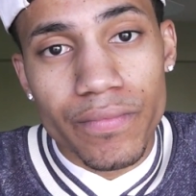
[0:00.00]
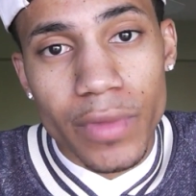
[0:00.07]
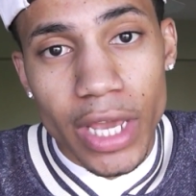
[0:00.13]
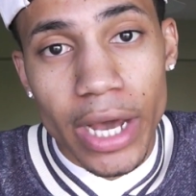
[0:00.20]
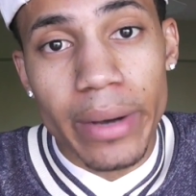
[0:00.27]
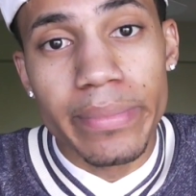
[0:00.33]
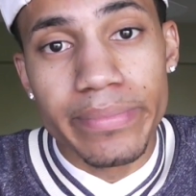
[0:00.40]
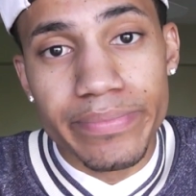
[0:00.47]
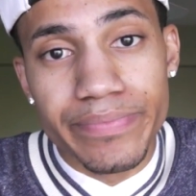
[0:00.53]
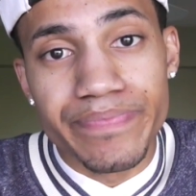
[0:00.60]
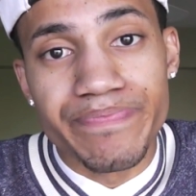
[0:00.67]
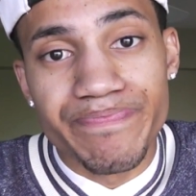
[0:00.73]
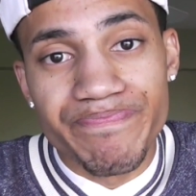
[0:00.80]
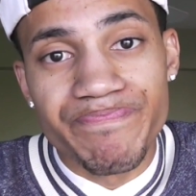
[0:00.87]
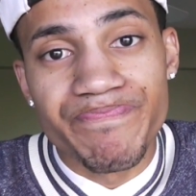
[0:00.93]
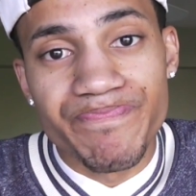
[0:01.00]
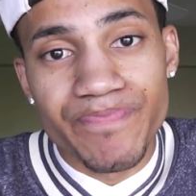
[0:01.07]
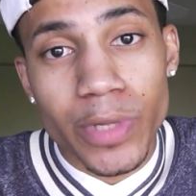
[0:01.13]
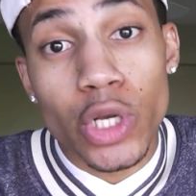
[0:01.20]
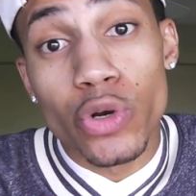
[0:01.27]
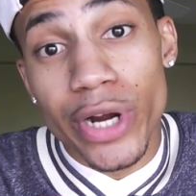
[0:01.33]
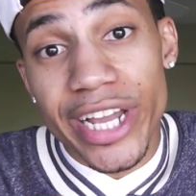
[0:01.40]

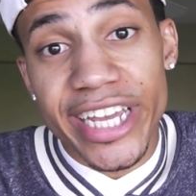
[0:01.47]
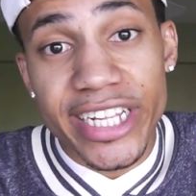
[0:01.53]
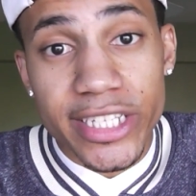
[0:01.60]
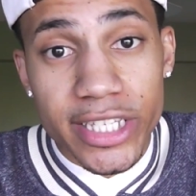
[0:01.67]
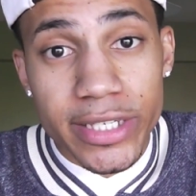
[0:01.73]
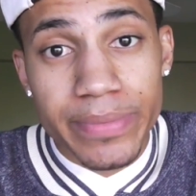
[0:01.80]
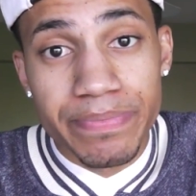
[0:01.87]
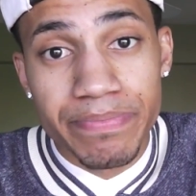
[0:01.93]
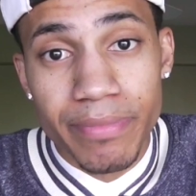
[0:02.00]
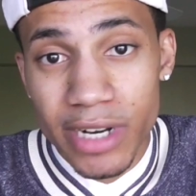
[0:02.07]
Yep. Crickets.